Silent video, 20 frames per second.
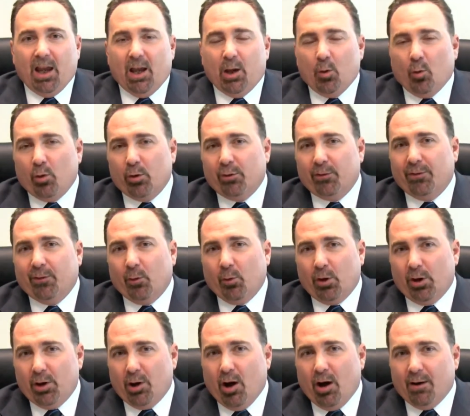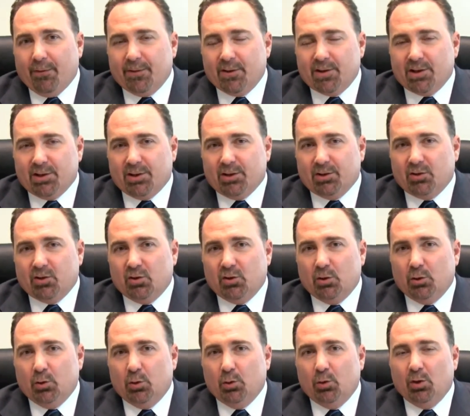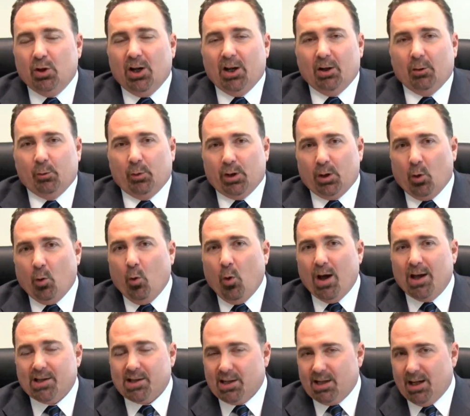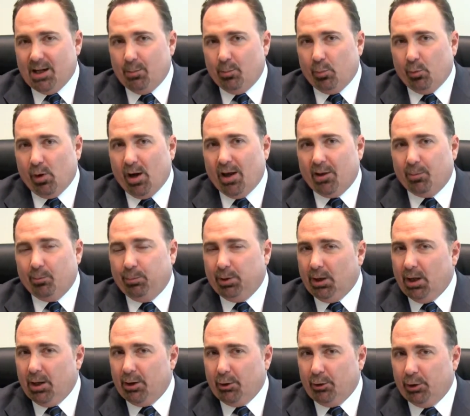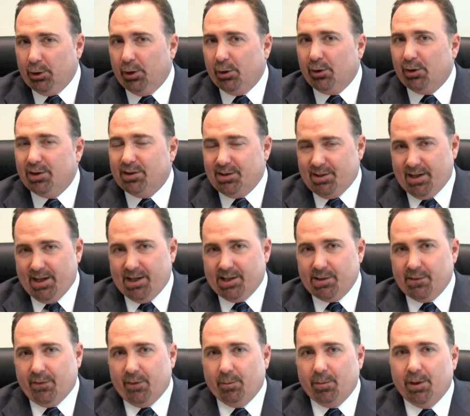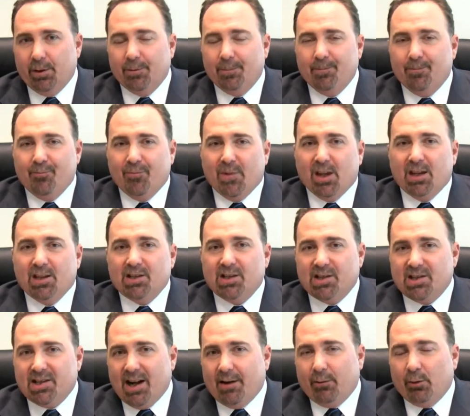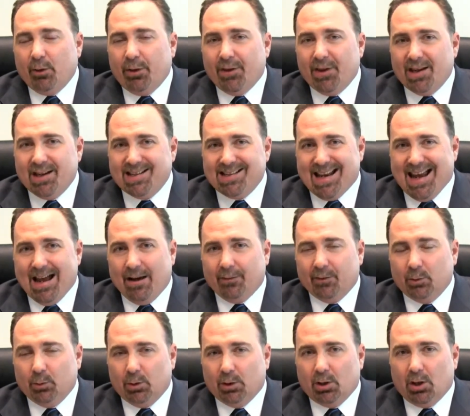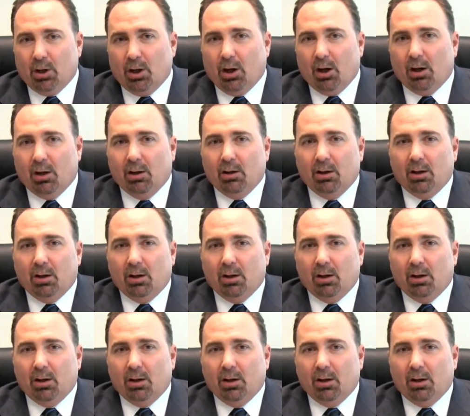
In order for an officer to request a breath, blood, or urine test from you, several things have to occur.